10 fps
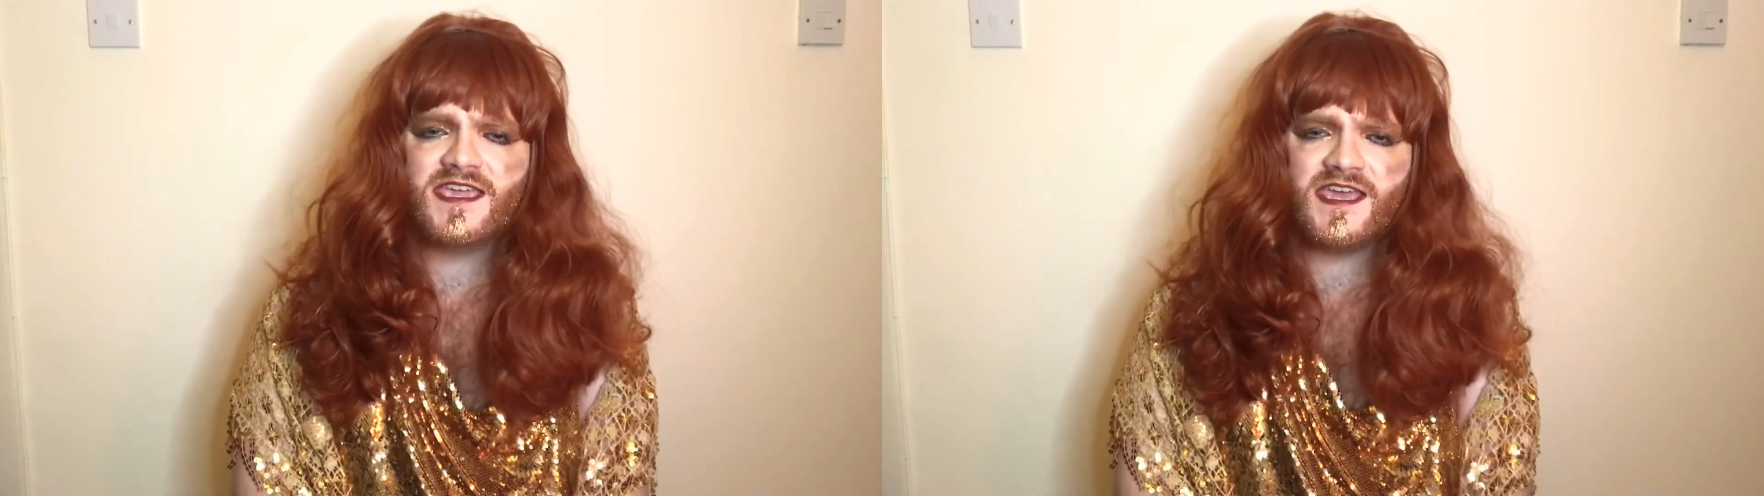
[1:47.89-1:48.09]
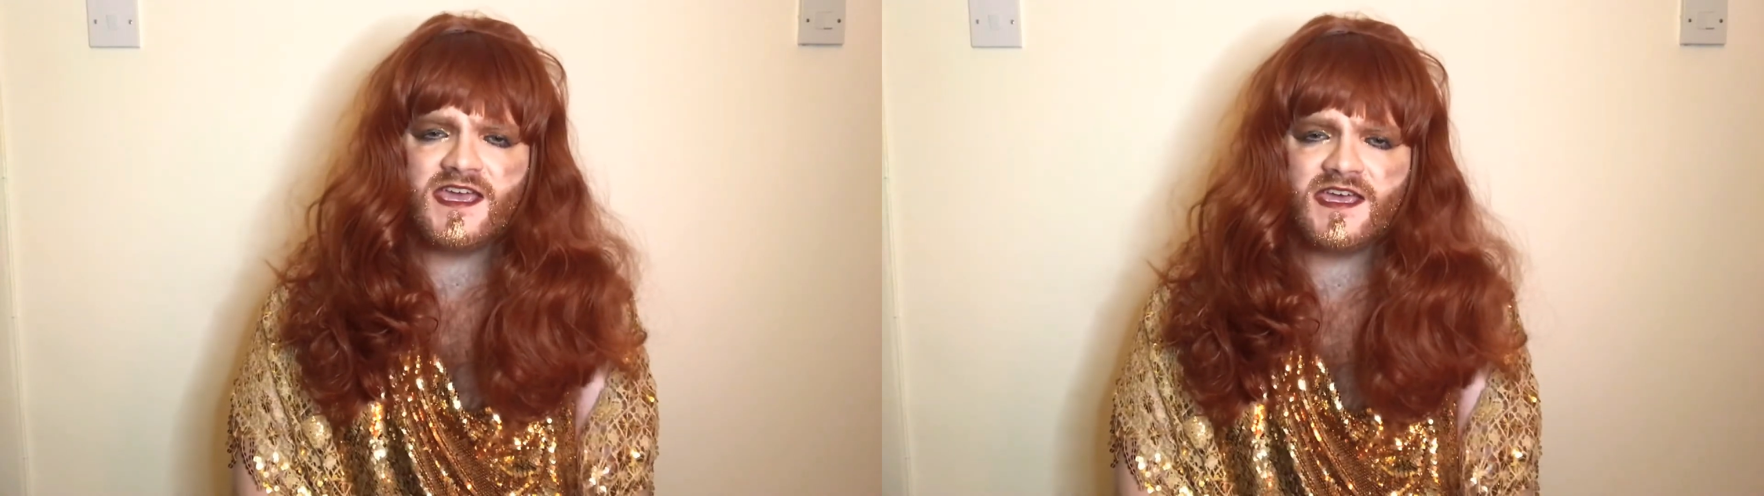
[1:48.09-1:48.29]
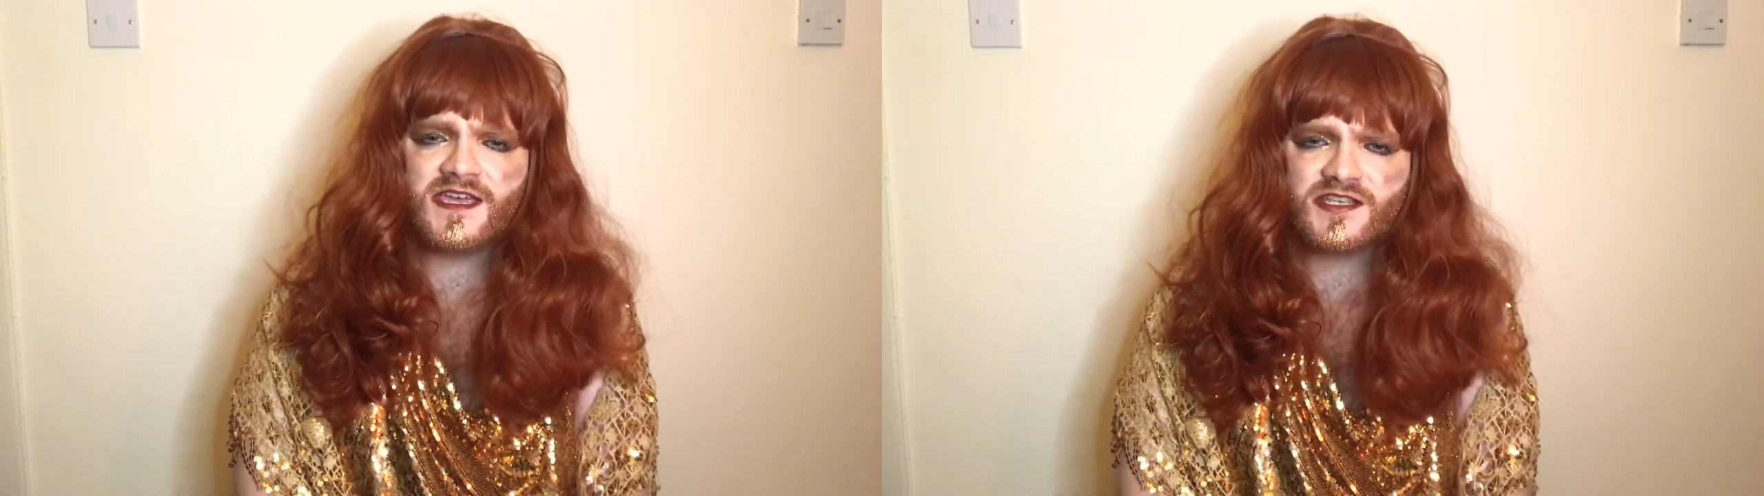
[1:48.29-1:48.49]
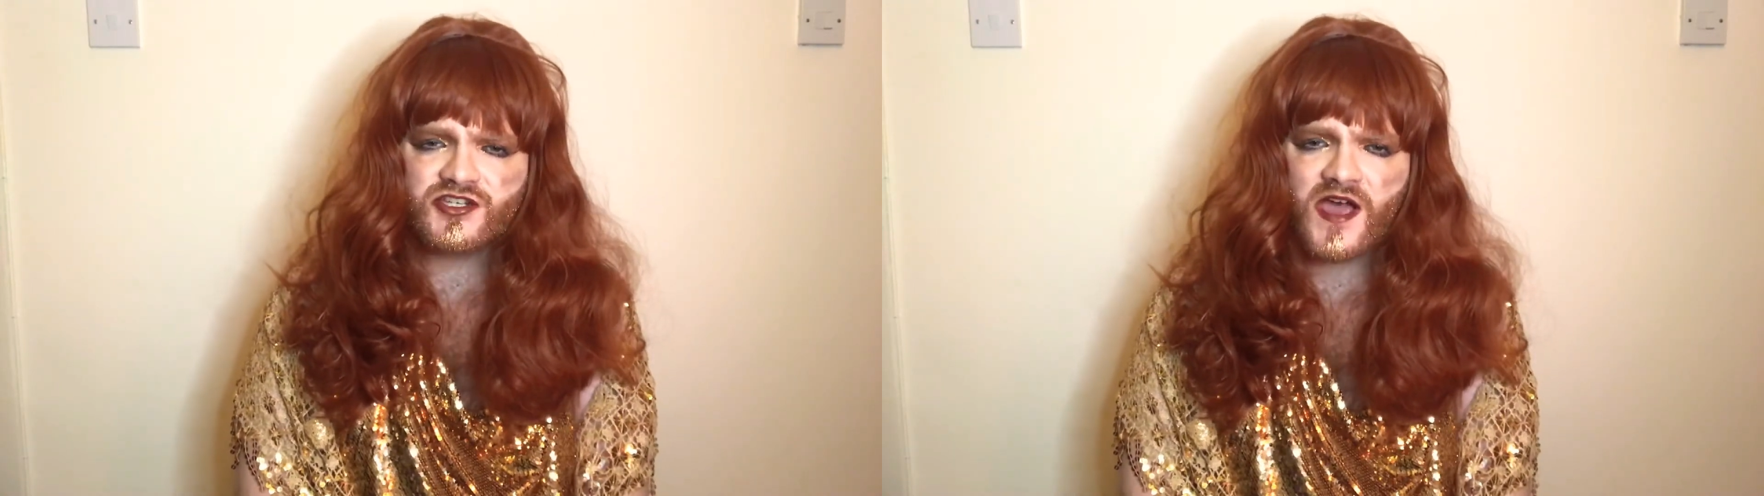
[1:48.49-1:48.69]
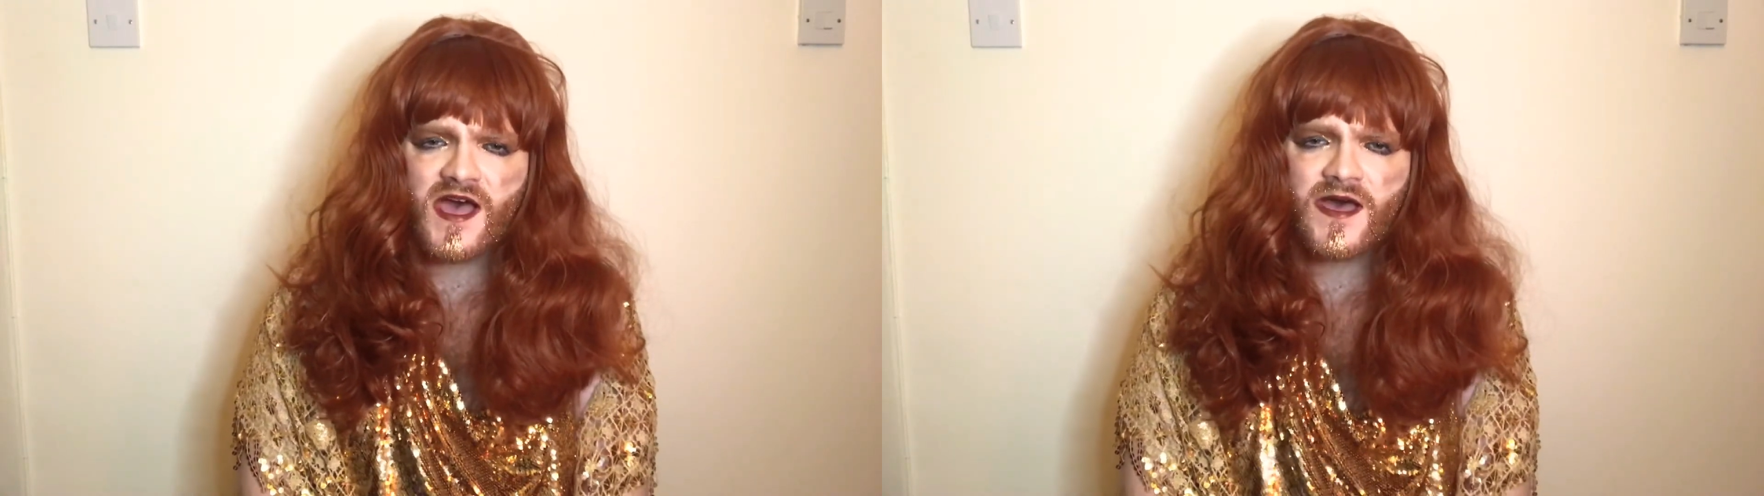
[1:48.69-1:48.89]
kick
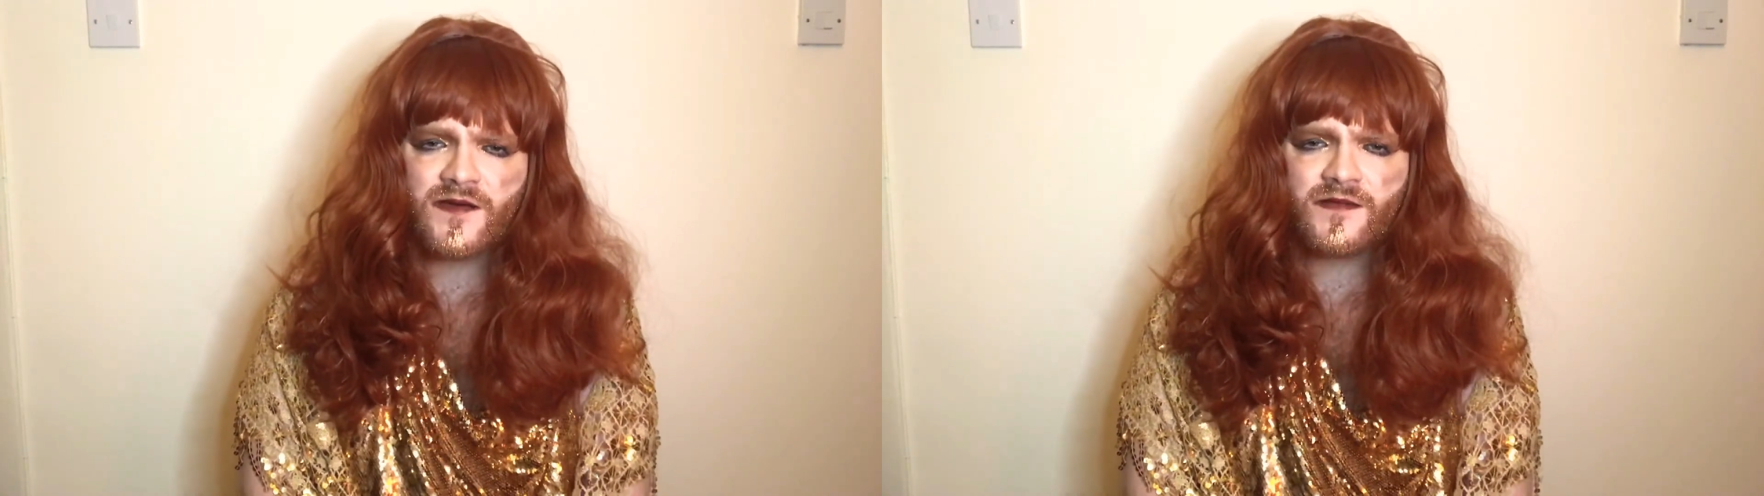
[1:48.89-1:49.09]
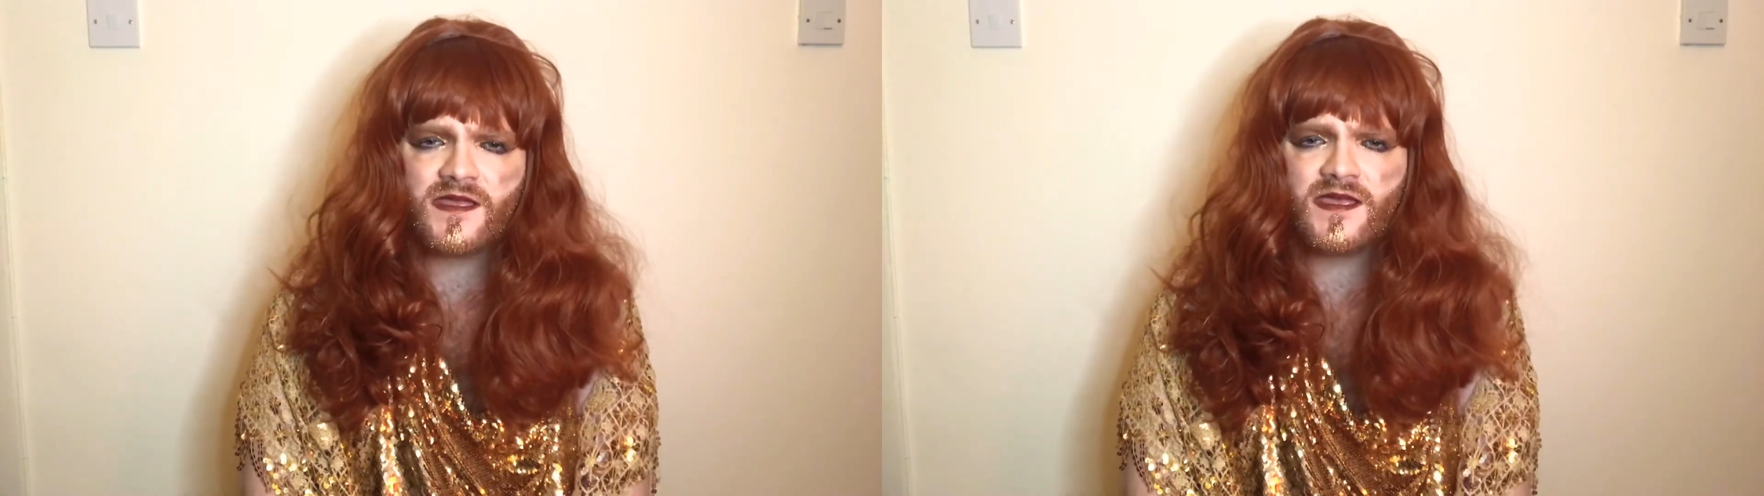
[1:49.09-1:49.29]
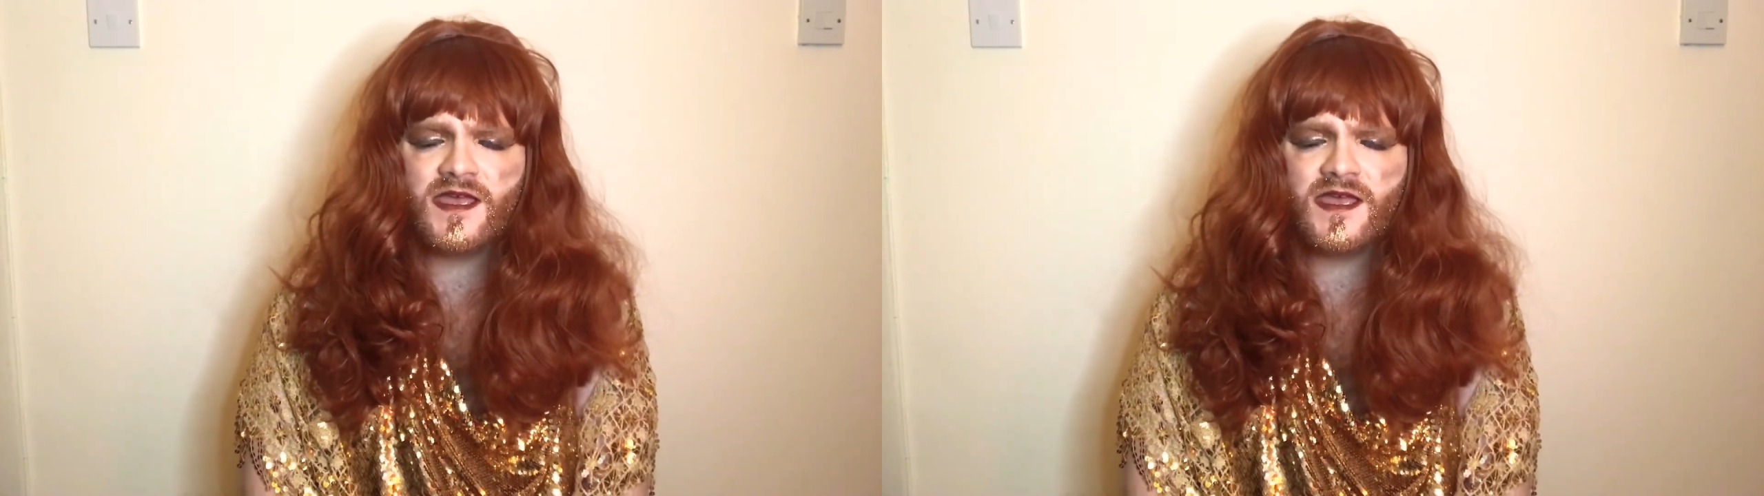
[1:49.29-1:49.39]
drum